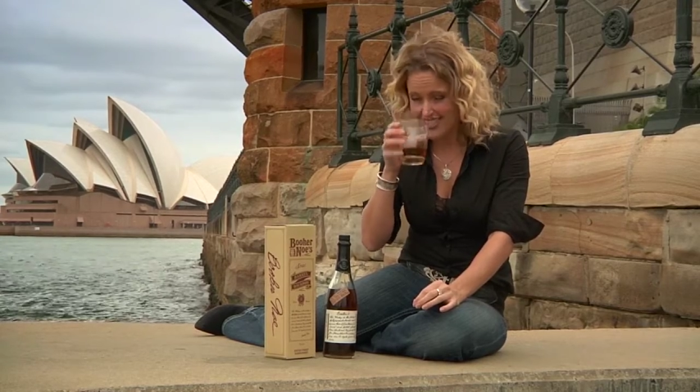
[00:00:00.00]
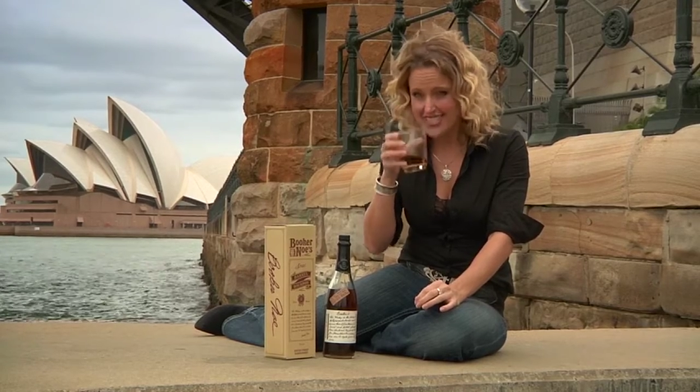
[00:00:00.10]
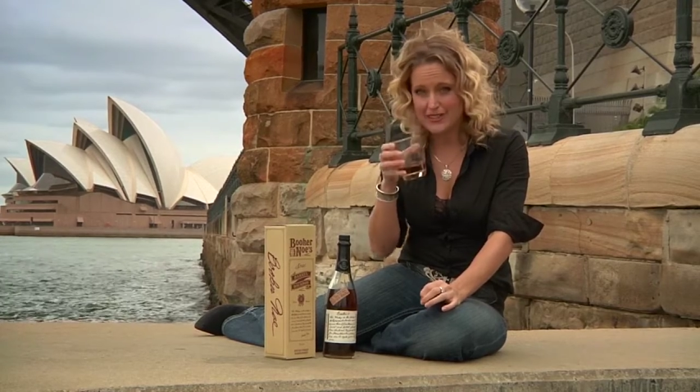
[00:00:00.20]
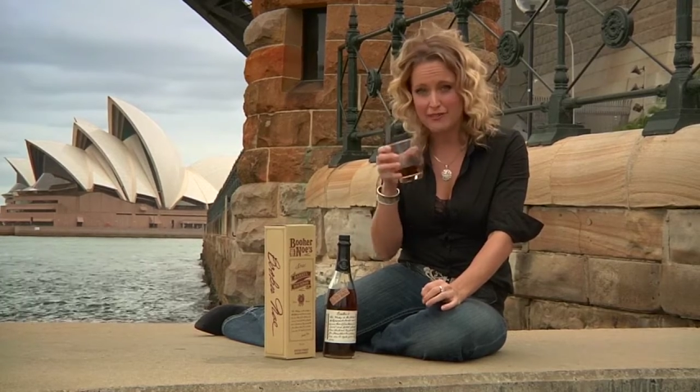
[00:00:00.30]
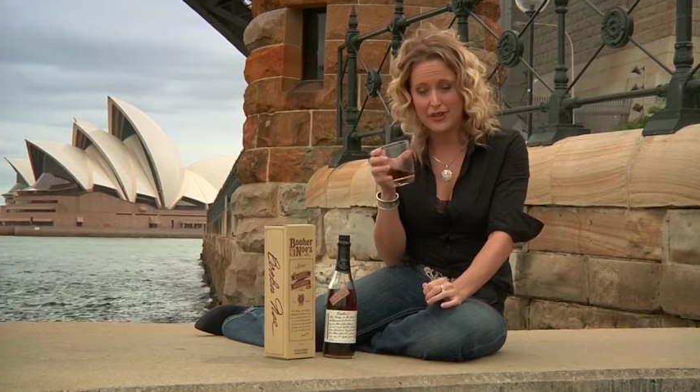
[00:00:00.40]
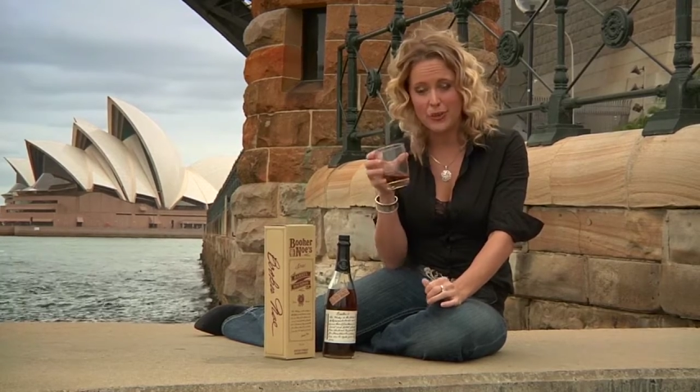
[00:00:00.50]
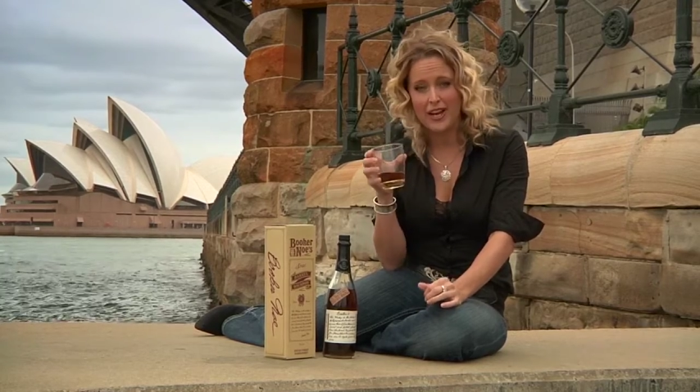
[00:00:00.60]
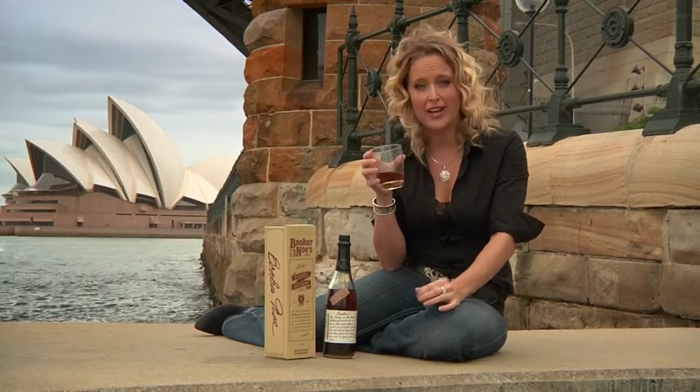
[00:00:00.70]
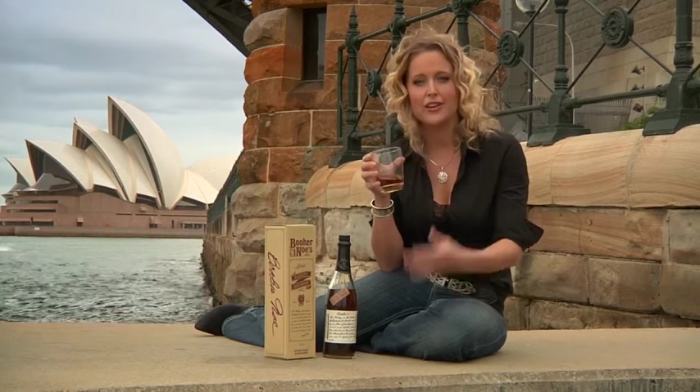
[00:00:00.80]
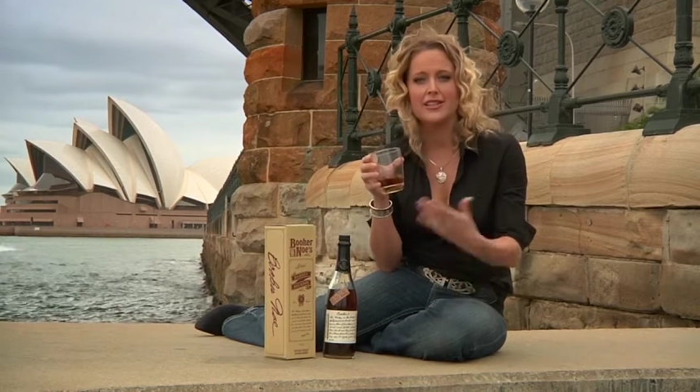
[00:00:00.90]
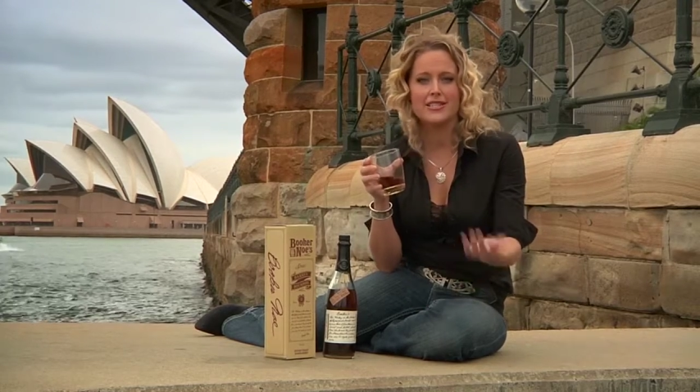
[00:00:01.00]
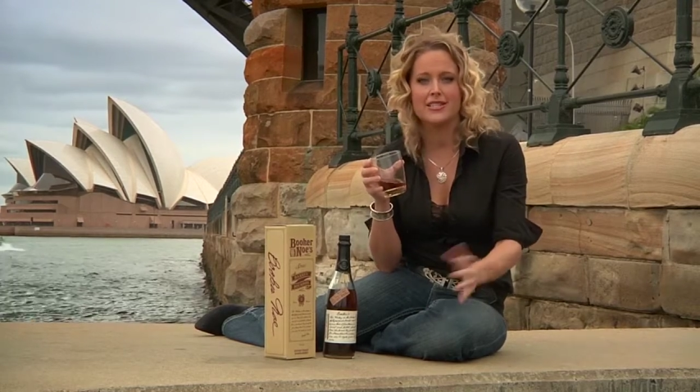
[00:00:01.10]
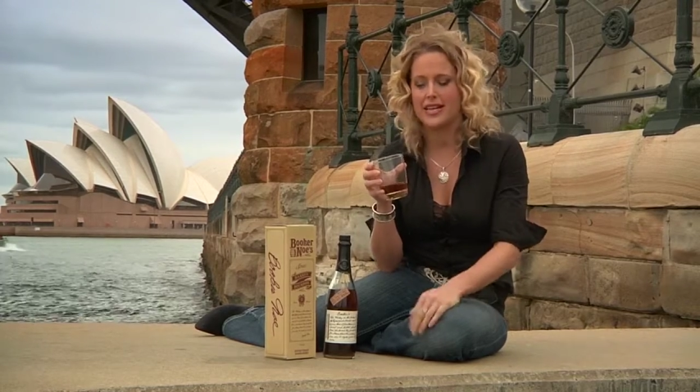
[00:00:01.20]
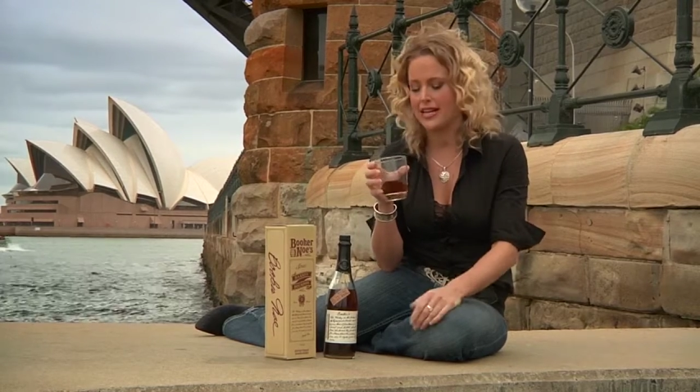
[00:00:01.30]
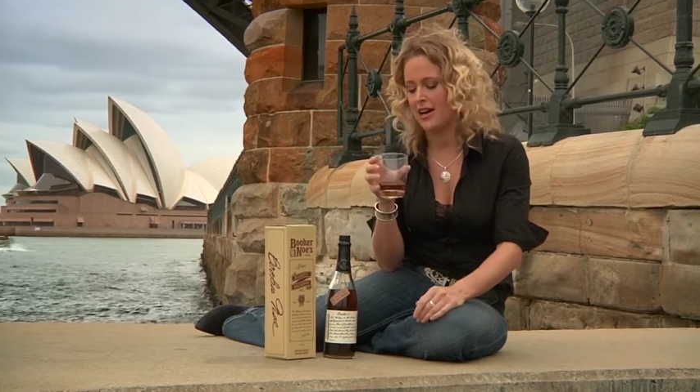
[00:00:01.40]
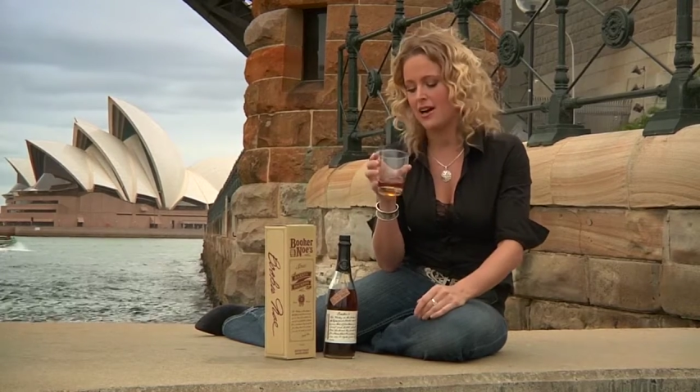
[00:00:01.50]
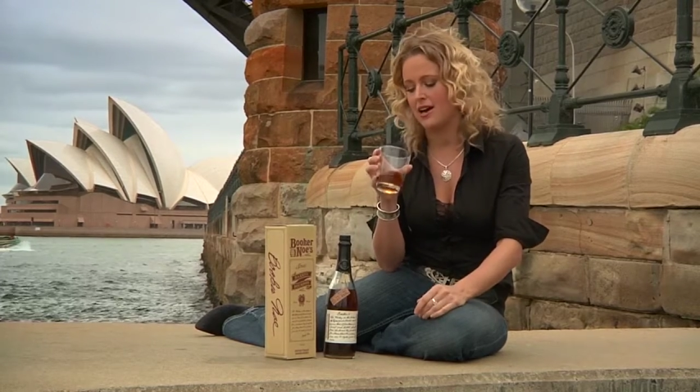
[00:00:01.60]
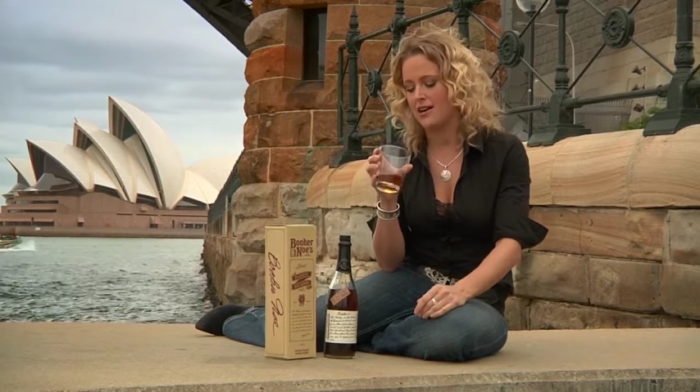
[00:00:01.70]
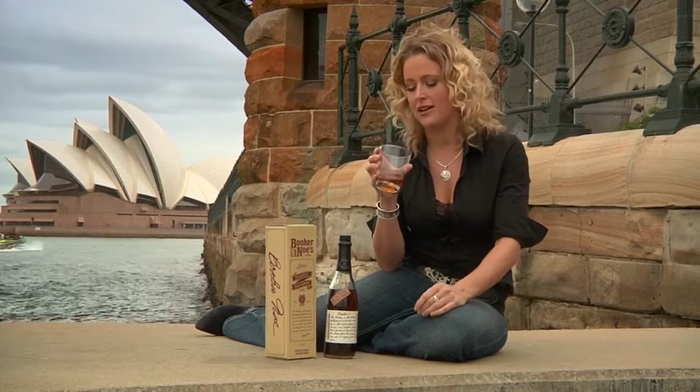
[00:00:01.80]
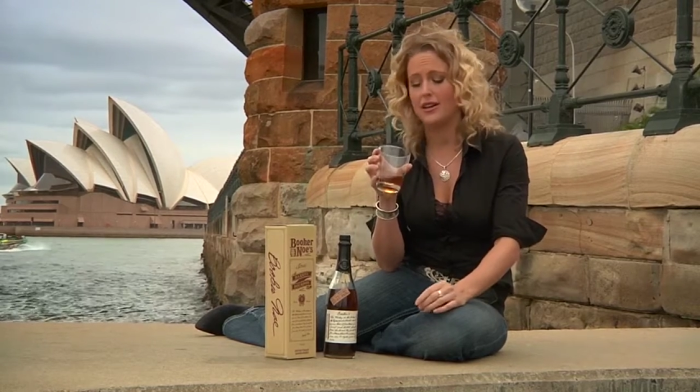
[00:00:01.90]
sniffing away, only to say,
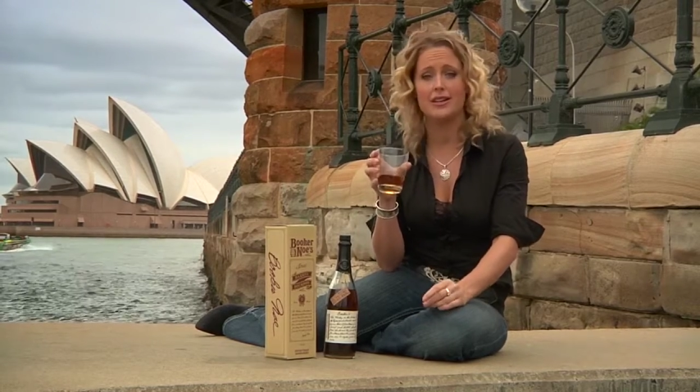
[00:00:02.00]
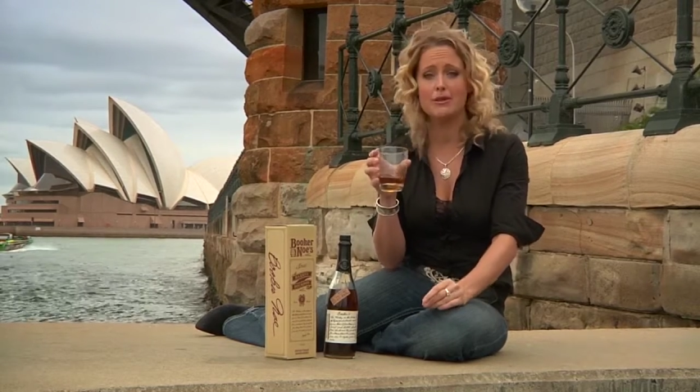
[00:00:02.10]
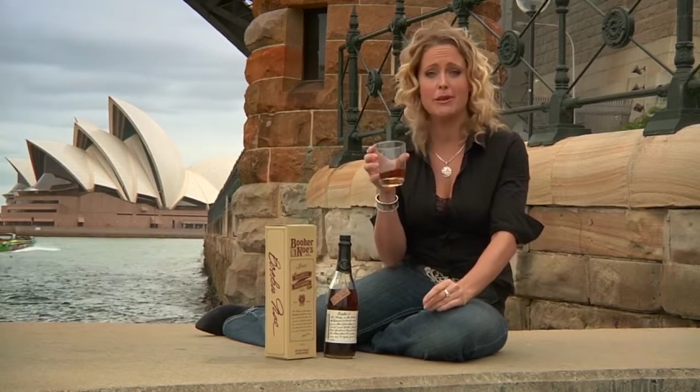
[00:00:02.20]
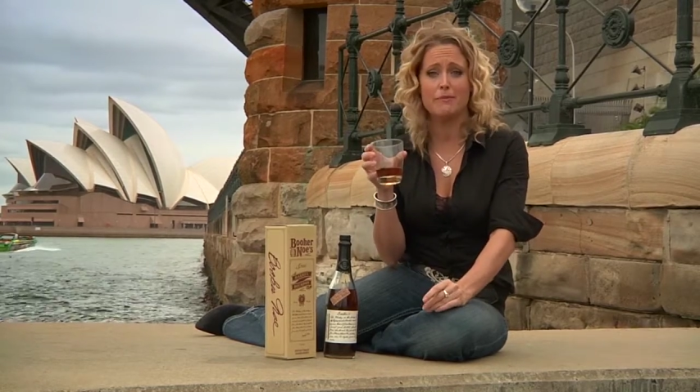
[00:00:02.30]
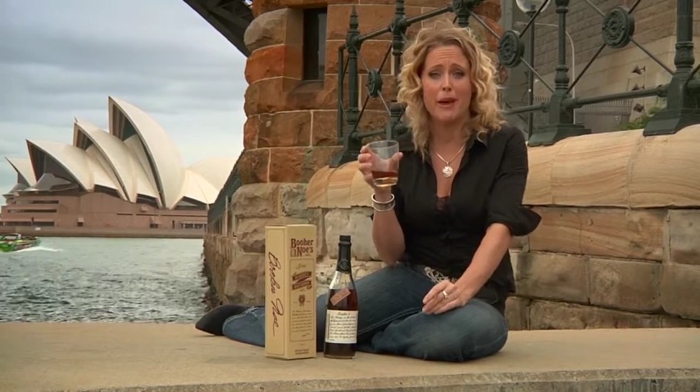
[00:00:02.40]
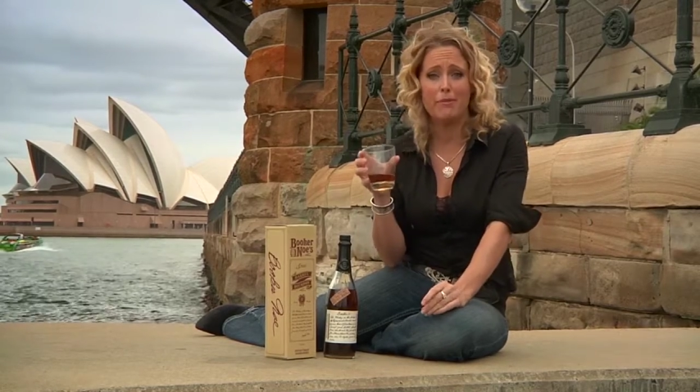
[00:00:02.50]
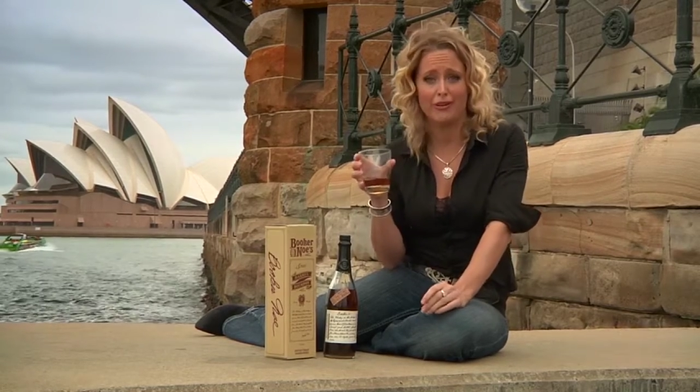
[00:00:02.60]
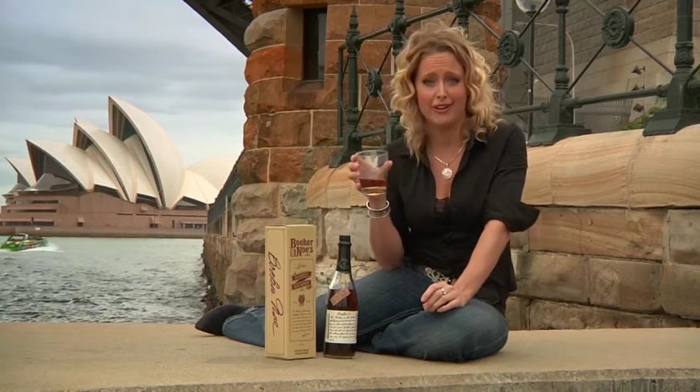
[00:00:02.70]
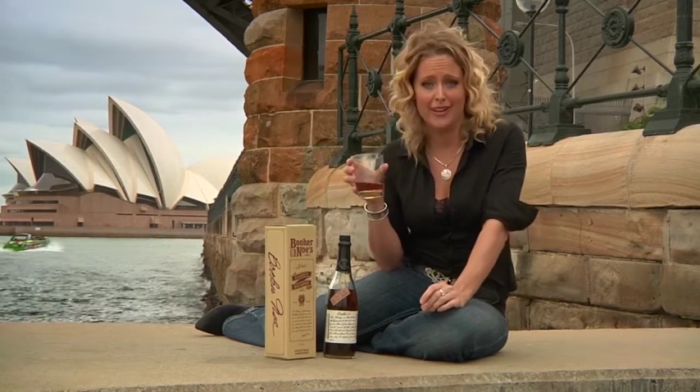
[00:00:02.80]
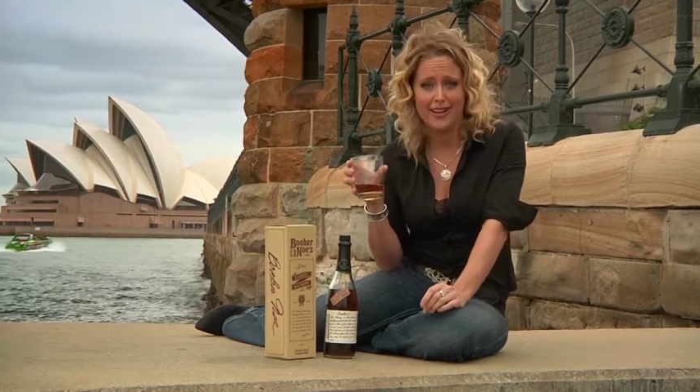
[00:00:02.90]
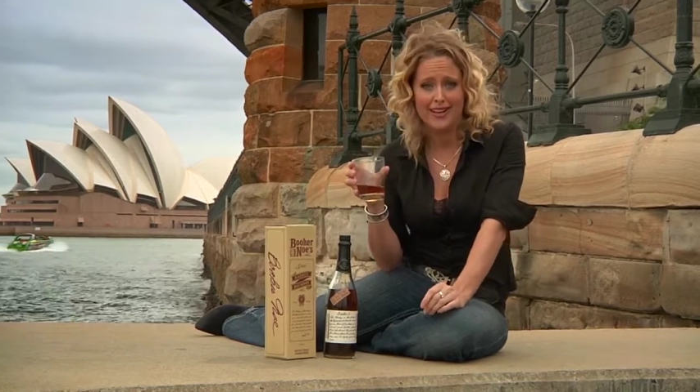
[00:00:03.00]
a little bit peppery.